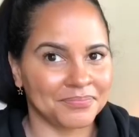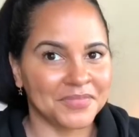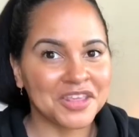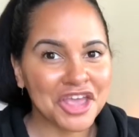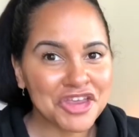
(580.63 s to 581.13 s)

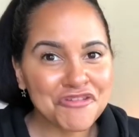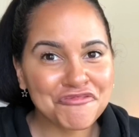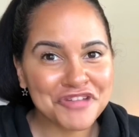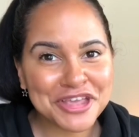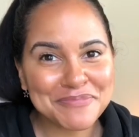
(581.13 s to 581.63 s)
Can you
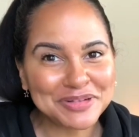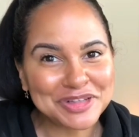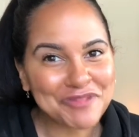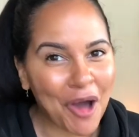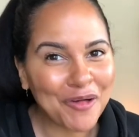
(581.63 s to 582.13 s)
freaking believe
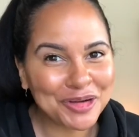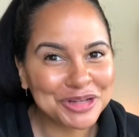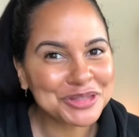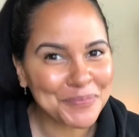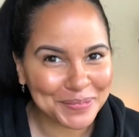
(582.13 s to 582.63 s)
how good
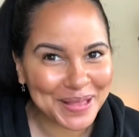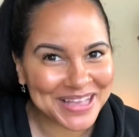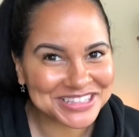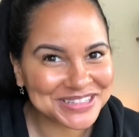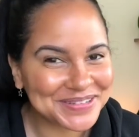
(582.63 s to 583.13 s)
the
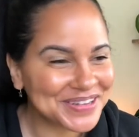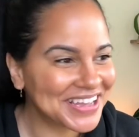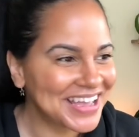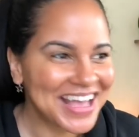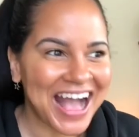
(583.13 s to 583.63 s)
plants look?
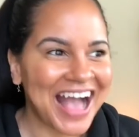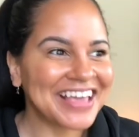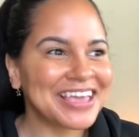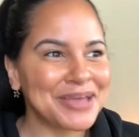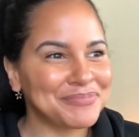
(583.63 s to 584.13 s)
I
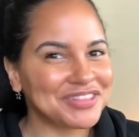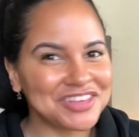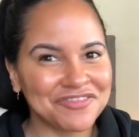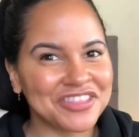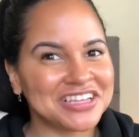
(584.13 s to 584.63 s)
can't
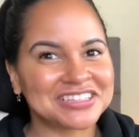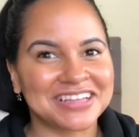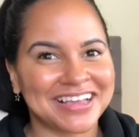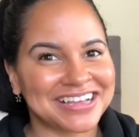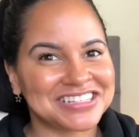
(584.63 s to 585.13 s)
believe this.
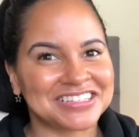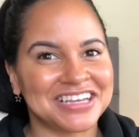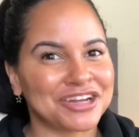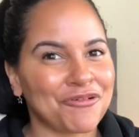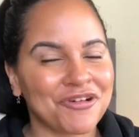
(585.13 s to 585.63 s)
Like I said,
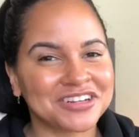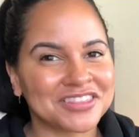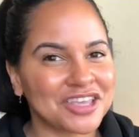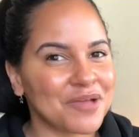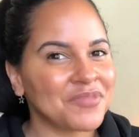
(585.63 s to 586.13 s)
I ordered
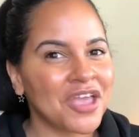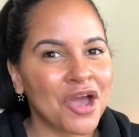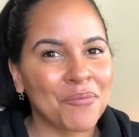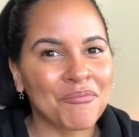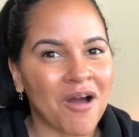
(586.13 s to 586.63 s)
them
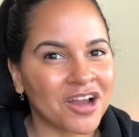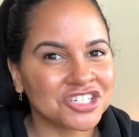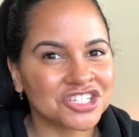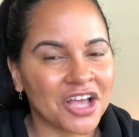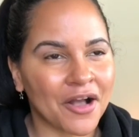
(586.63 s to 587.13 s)

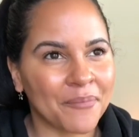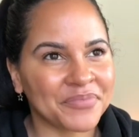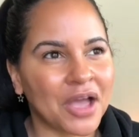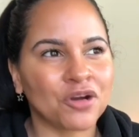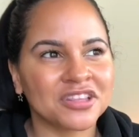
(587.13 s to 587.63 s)
March, I
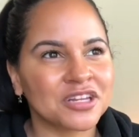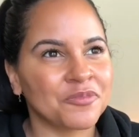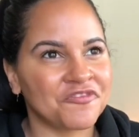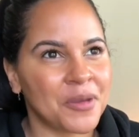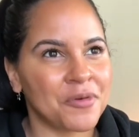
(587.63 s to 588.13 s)
ordered them in
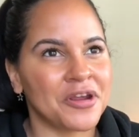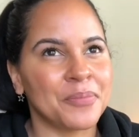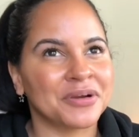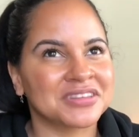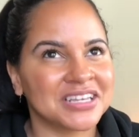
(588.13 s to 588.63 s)
February,
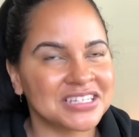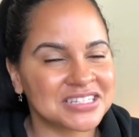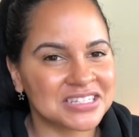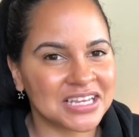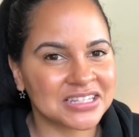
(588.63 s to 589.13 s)
but they
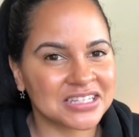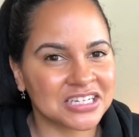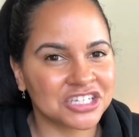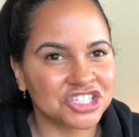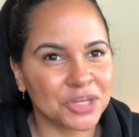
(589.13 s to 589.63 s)
sent
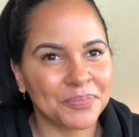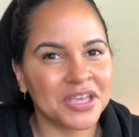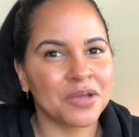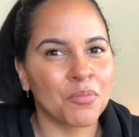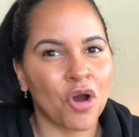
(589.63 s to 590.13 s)

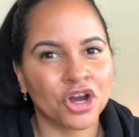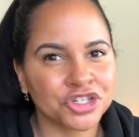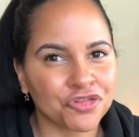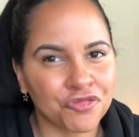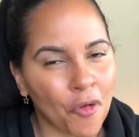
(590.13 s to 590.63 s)
shipping March
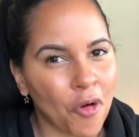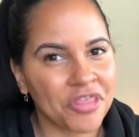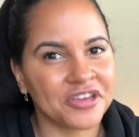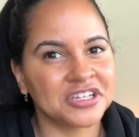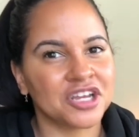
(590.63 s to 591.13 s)

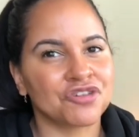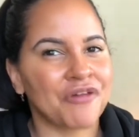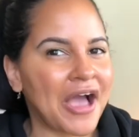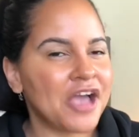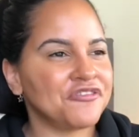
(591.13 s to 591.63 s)
4th and they
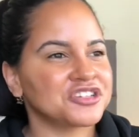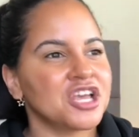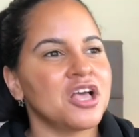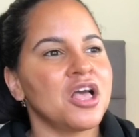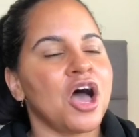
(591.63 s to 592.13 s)
arrived
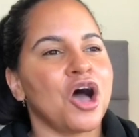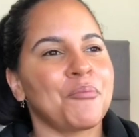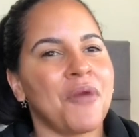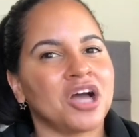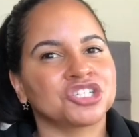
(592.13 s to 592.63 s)

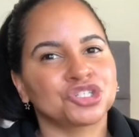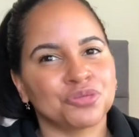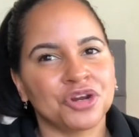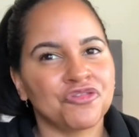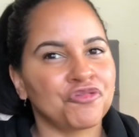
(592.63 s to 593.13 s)
March
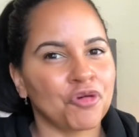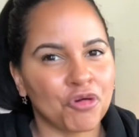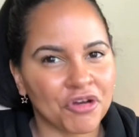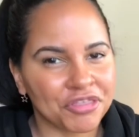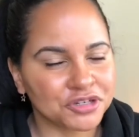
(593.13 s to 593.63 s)

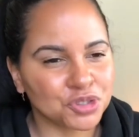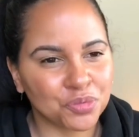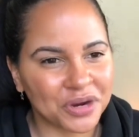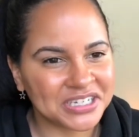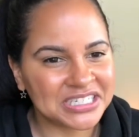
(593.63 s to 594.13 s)
24th,
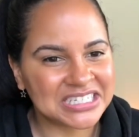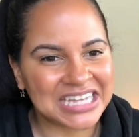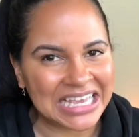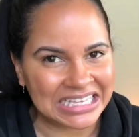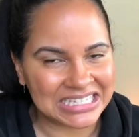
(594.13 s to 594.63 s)
20
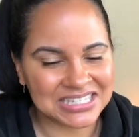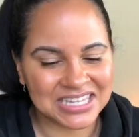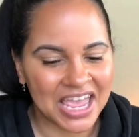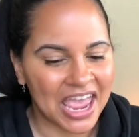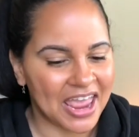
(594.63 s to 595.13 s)
days.
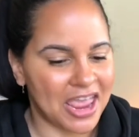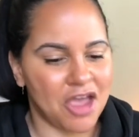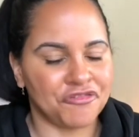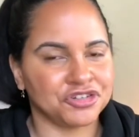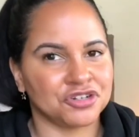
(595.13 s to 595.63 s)

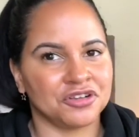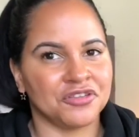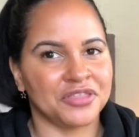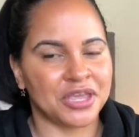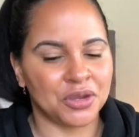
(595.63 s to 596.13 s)
after
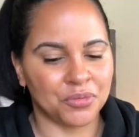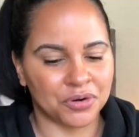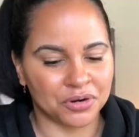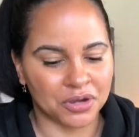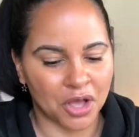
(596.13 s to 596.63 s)
they
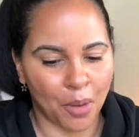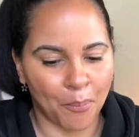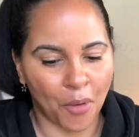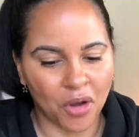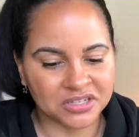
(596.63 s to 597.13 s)
were
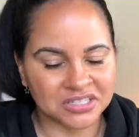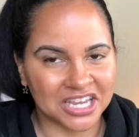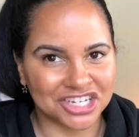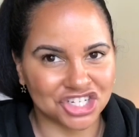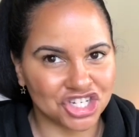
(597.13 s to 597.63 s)
boxed
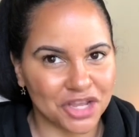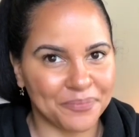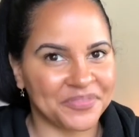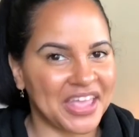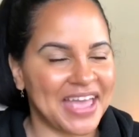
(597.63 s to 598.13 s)
and shipped,
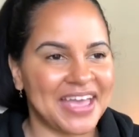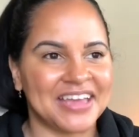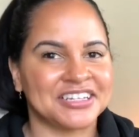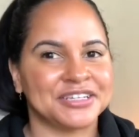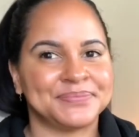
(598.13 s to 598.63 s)

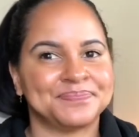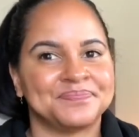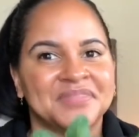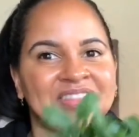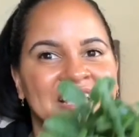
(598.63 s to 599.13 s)
and
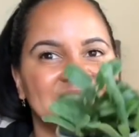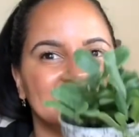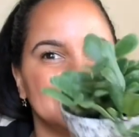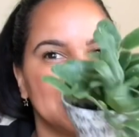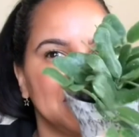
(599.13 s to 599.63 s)
that's a
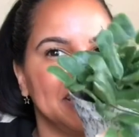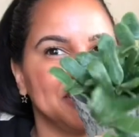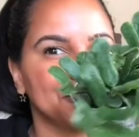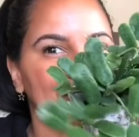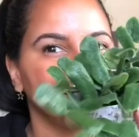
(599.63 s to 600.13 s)
day
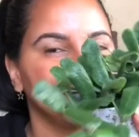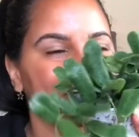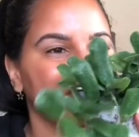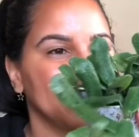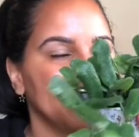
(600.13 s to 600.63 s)
later.
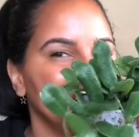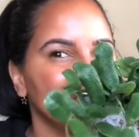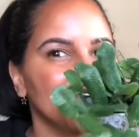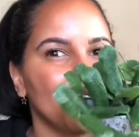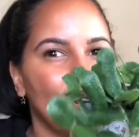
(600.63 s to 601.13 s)

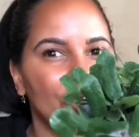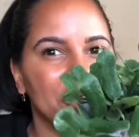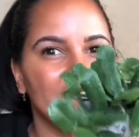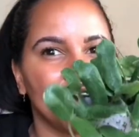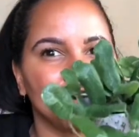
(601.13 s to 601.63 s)
The
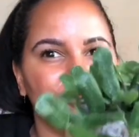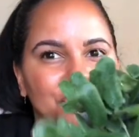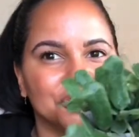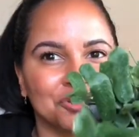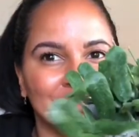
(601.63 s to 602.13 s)
Hoya
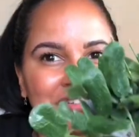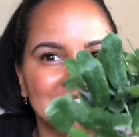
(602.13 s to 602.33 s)
Rot und